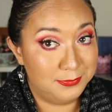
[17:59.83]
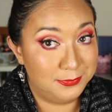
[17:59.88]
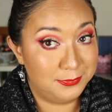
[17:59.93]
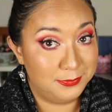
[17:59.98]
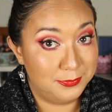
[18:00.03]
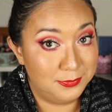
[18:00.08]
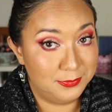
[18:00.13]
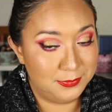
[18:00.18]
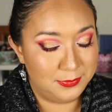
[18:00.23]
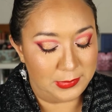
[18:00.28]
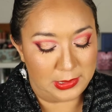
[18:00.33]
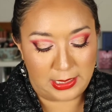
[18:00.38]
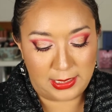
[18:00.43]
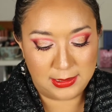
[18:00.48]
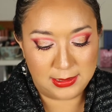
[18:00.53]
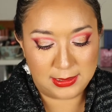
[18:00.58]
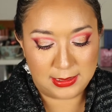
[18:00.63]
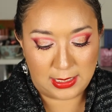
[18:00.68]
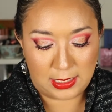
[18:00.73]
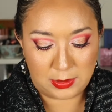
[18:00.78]
Hmm,
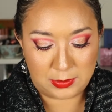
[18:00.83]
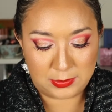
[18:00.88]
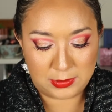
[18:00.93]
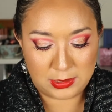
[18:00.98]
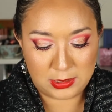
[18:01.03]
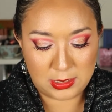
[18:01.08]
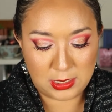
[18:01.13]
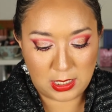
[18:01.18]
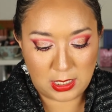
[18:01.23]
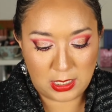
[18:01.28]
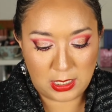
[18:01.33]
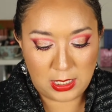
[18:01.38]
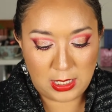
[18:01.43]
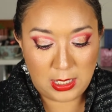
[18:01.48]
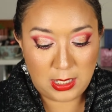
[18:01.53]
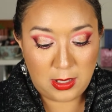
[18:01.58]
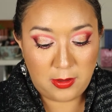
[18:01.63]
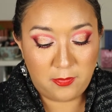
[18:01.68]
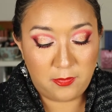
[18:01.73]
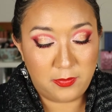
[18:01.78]
that sounds
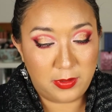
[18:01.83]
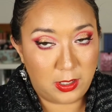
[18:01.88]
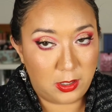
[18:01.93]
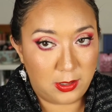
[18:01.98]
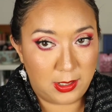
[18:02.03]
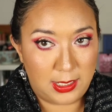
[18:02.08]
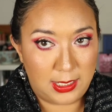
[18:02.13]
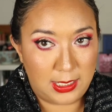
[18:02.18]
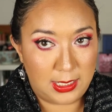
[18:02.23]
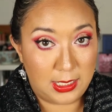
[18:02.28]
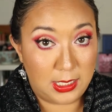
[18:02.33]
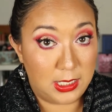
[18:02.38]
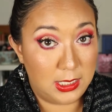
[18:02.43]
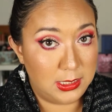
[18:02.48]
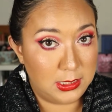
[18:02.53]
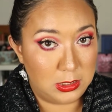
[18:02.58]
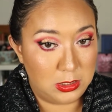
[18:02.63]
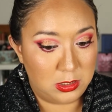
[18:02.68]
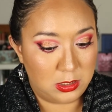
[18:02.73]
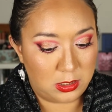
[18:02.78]
very
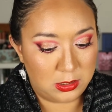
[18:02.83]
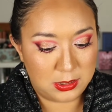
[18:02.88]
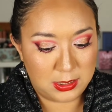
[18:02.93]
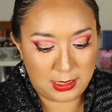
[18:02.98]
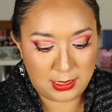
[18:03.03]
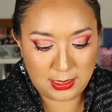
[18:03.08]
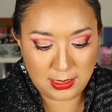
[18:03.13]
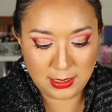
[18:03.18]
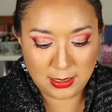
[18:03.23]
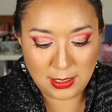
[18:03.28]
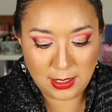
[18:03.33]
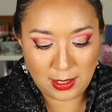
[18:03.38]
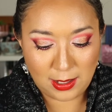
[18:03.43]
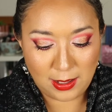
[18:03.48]
naughty.